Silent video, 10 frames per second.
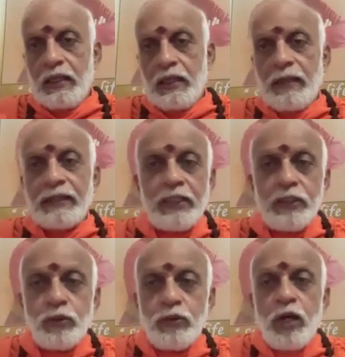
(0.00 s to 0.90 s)
But they
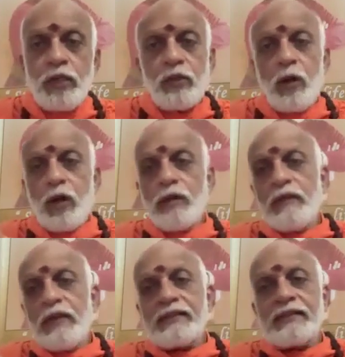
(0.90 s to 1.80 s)
do not
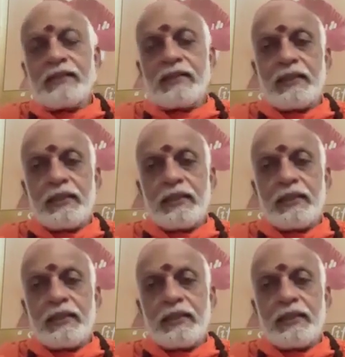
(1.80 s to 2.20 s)
always,